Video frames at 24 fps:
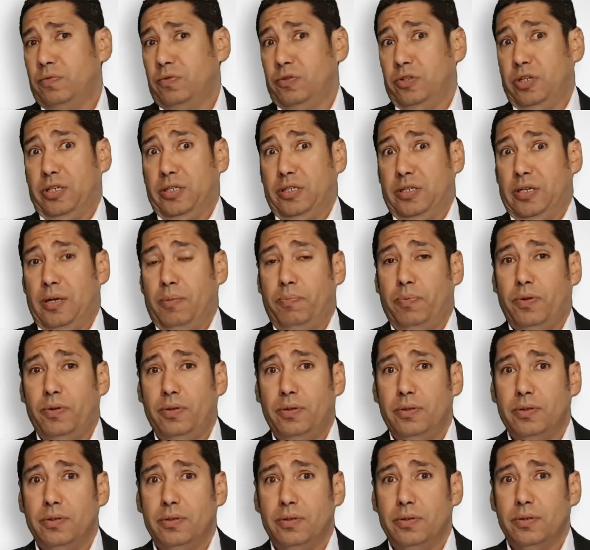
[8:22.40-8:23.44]
For
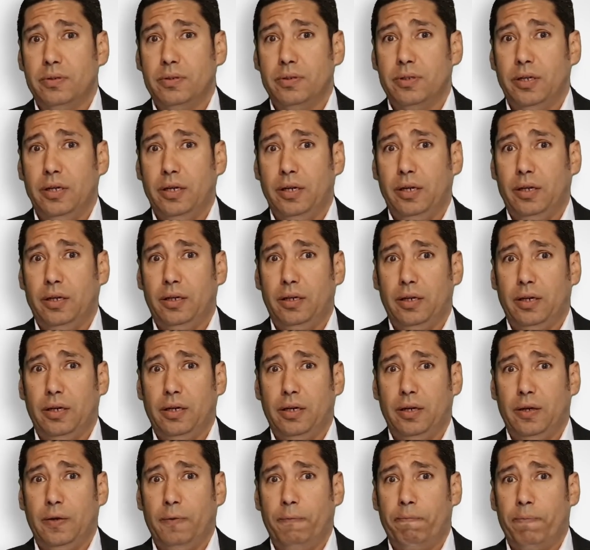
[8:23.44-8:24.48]
example, in
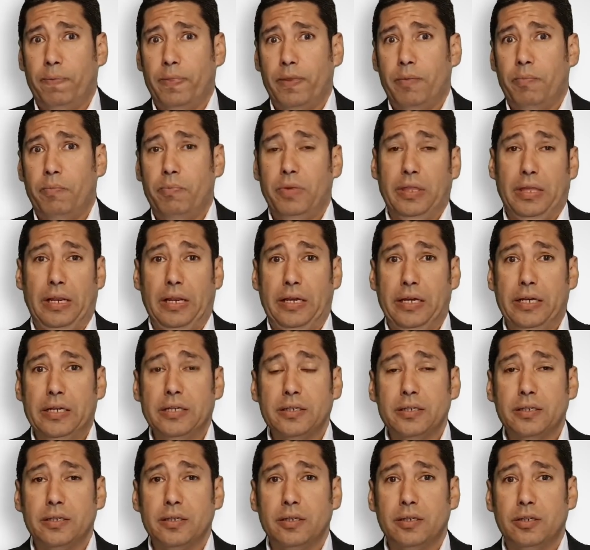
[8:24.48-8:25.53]
Middle
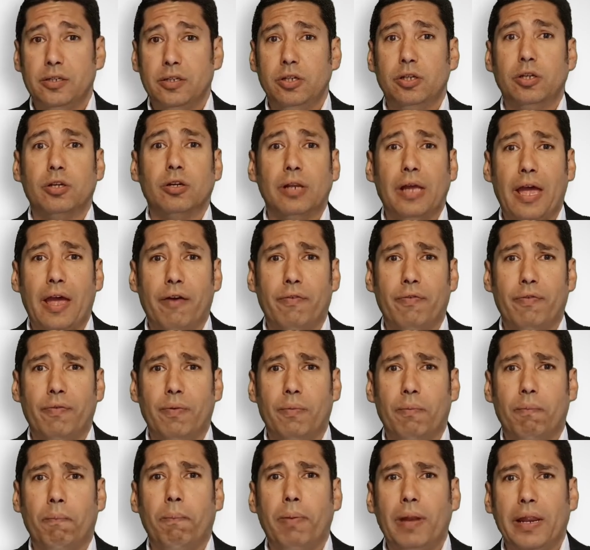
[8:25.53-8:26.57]
East, you could have
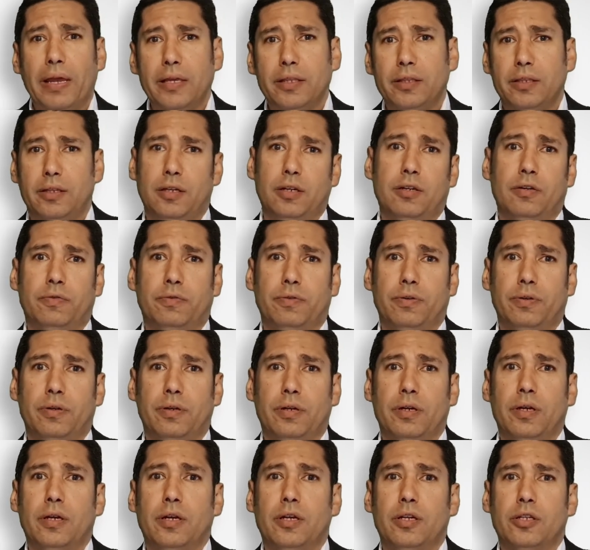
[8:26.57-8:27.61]
plenty of
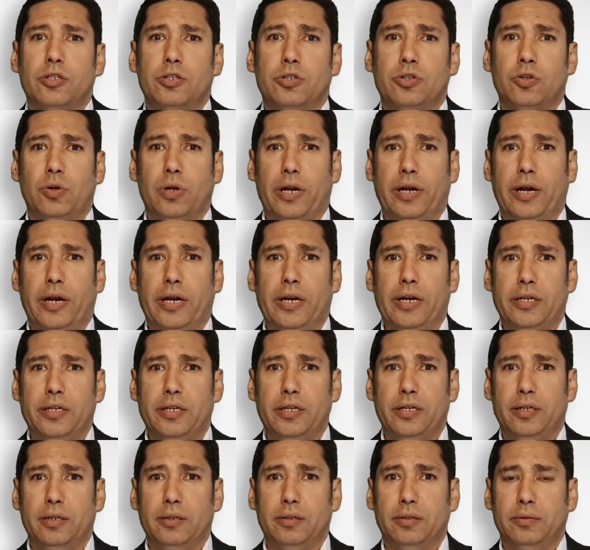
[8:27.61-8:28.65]
solar
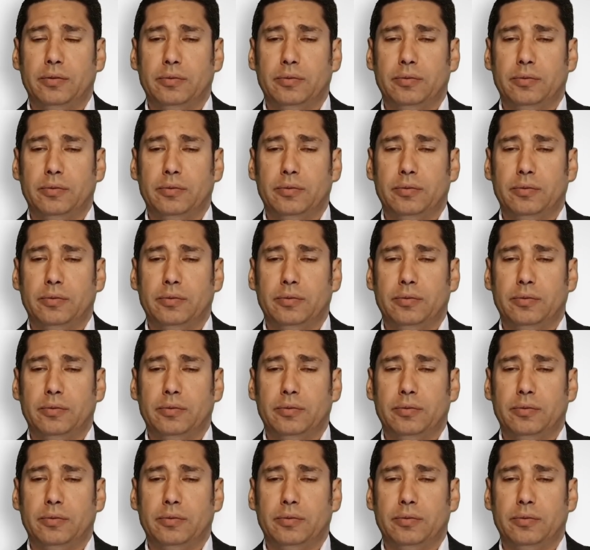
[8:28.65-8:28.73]
energy.